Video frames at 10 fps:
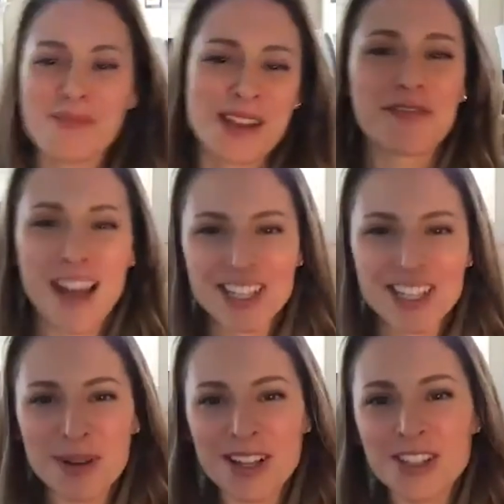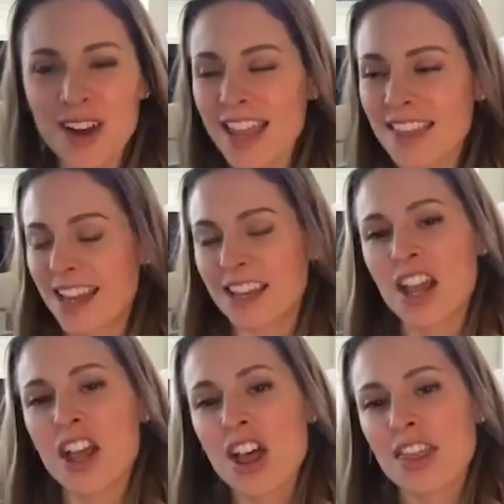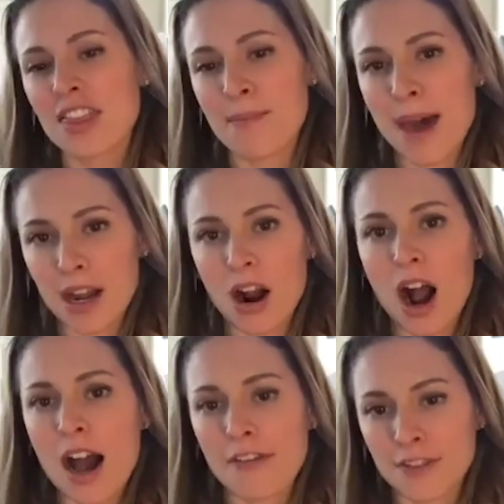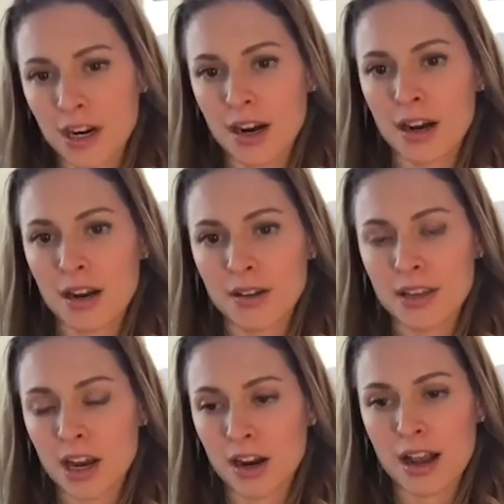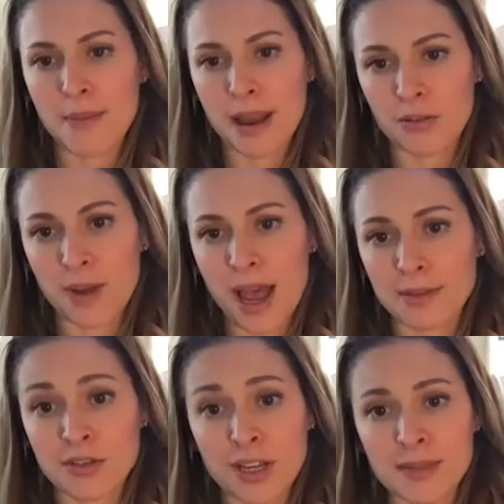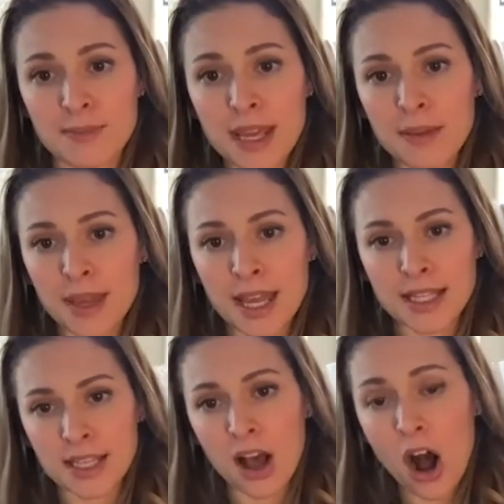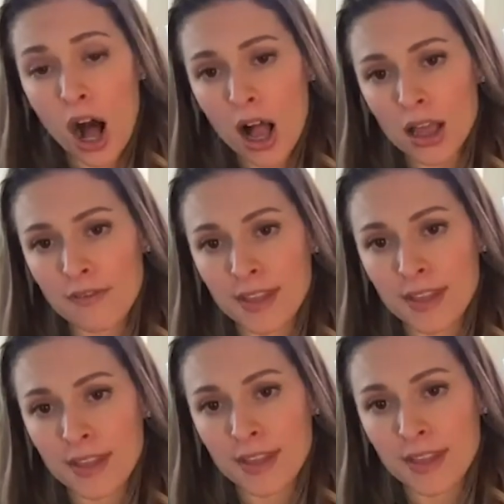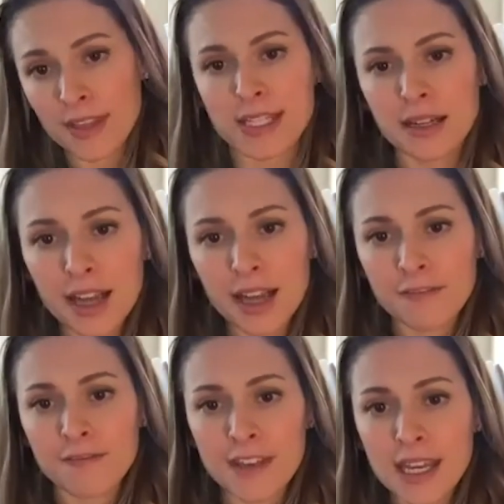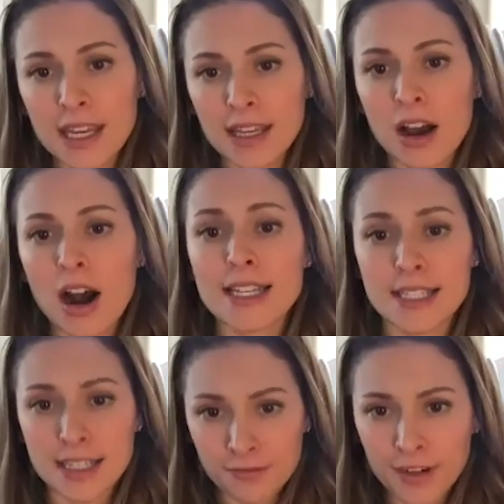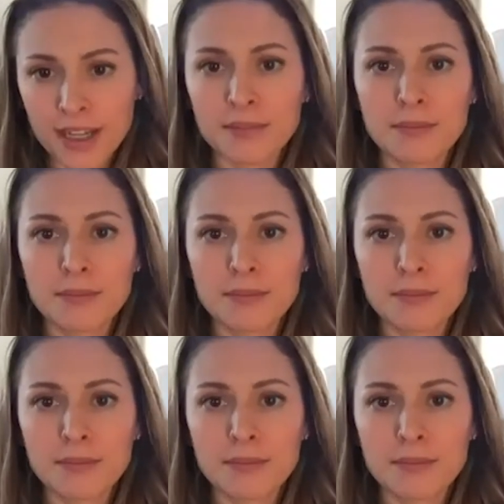your vegetables, right? Then the better off your gut microbiome is going to be, because all of the different bacteria feed on different